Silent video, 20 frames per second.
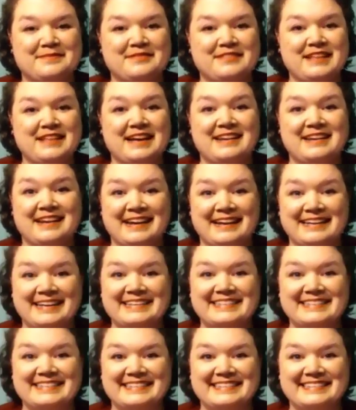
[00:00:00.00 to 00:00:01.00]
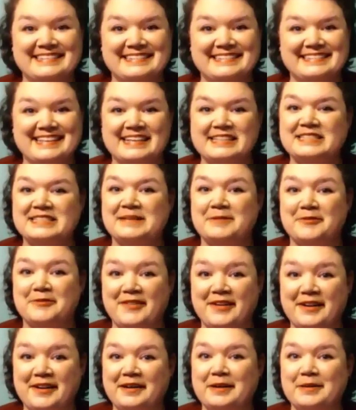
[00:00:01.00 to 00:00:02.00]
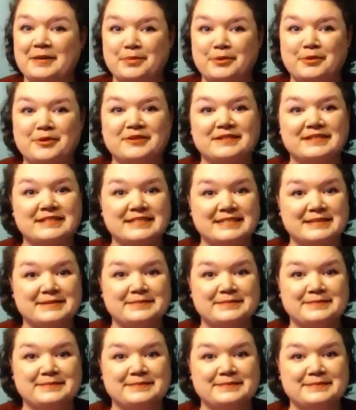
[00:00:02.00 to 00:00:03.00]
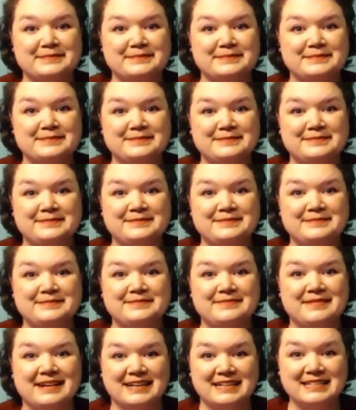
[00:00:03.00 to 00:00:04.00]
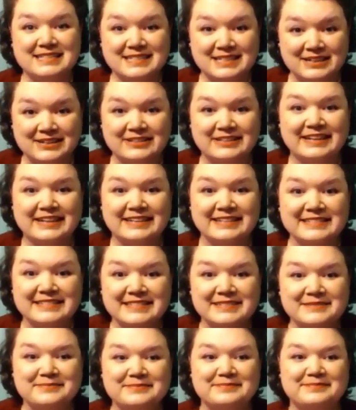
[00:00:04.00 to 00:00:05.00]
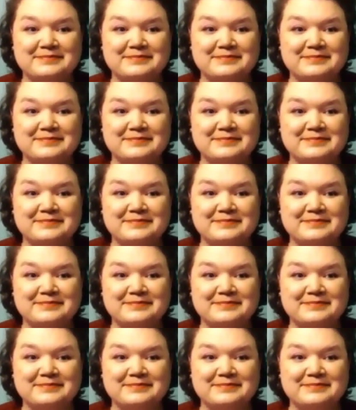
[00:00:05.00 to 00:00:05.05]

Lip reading: That night, that seemed very important. And it still does.